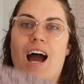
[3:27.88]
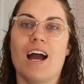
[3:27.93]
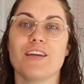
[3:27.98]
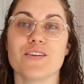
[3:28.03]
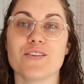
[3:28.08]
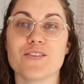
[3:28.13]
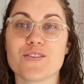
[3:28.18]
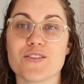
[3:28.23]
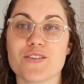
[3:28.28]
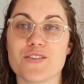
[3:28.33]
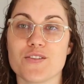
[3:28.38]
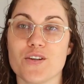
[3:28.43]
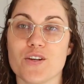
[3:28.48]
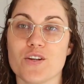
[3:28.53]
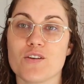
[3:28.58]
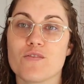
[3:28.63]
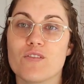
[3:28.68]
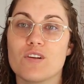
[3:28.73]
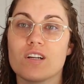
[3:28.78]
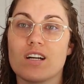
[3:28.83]
I used two
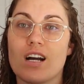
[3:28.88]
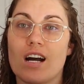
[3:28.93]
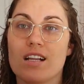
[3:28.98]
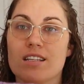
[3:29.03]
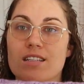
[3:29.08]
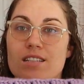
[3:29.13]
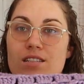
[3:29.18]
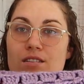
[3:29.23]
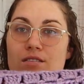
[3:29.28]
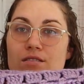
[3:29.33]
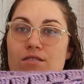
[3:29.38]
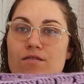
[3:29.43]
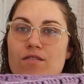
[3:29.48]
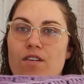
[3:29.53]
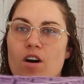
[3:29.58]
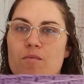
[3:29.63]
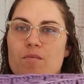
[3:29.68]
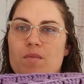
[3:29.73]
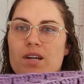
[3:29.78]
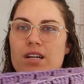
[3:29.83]
different colours of
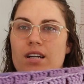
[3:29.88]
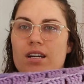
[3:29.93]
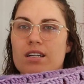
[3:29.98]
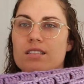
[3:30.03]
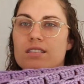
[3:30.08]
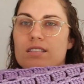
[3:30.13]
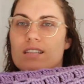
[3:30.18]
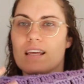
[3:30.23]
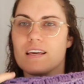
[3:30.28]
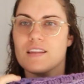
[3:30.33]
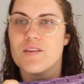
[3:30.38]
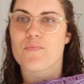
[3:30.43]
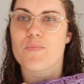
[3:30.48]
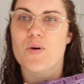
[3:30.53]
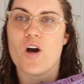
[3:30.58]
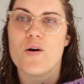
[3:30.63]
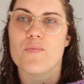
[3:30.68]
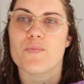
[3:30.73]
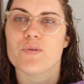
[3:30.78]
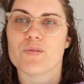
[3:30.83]
ombre yarn, so like the
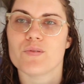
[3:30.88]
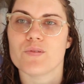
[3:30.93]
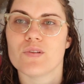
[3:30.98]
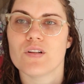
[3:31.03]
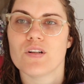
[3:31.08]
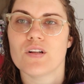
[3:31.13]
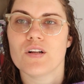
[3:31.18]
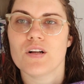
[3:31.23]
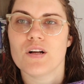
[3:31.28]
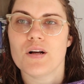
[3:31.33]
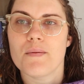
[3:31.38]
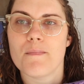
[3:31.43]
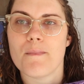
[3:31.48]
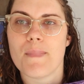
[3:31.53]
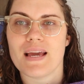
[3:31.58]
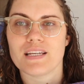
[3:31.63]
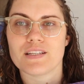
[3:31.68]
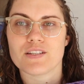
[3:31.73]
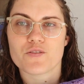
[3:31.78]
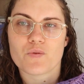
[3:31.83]
purple
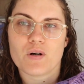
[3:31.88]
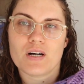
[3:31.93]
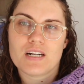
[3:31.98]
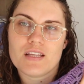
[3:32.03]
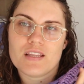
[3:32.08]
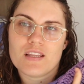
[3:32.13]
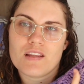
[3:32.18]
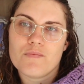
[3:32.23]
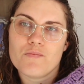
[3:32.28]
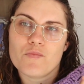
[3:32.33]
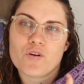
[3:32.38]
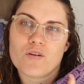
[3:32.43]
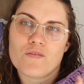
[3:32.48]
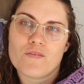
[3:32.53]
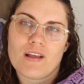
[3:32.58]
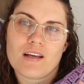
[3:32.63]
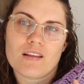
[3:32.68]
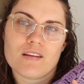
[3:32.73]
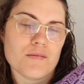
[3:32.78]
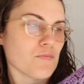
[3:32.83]
based one and then more of
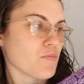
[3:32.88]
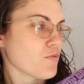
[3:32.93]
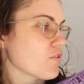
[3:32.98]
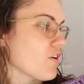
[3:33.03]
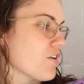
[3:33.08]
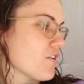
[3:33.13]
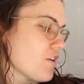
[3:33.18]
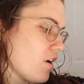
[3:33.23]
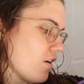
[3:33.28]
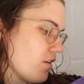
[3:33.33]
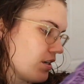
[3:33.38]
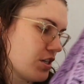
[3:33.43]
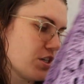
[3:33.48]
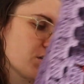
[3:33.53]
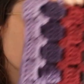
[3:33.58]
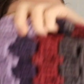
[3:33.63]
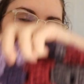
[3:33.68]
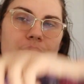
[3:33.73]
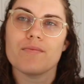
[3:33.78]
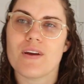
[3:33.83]
like the maroon
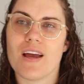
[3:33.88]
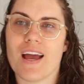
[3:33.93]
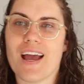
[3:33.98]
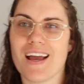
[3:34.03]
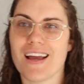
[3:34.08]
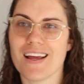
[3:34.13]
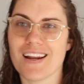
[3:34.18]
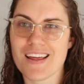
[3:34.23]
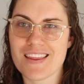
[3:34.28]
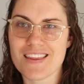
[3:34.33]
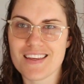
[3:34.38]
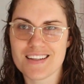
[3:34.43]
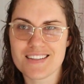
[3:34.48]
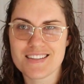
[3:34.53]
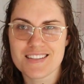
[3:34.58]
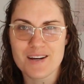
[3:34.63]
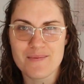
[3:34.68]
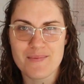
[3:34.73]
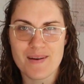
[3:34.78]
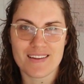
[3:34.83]
orange, and I think
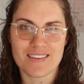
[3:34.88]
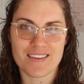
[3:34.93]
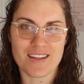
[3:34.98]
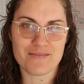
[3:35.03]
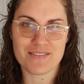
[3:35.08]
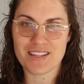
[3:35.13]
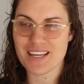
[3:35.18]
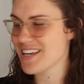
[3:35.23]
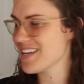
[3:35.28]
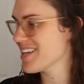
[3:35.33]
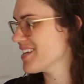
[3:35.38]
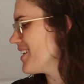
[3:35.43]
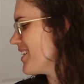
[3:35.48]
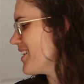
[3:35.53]
it's come out lovely.